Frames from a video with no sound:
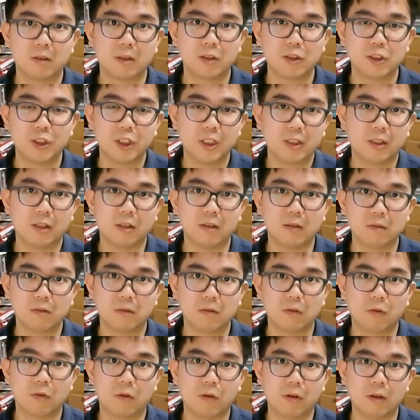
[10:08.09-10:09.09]
chicken
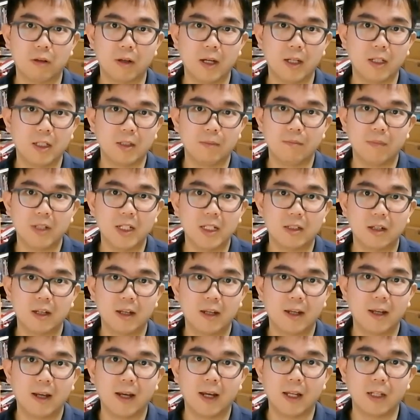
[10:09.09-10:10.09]
or any meat
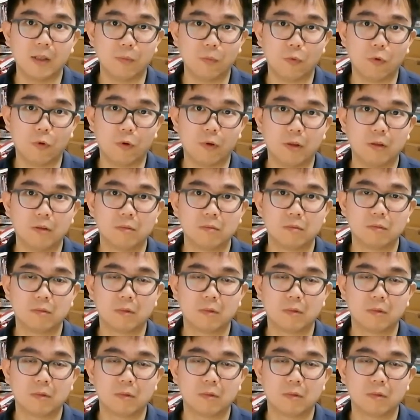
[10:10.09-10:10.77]
anymore.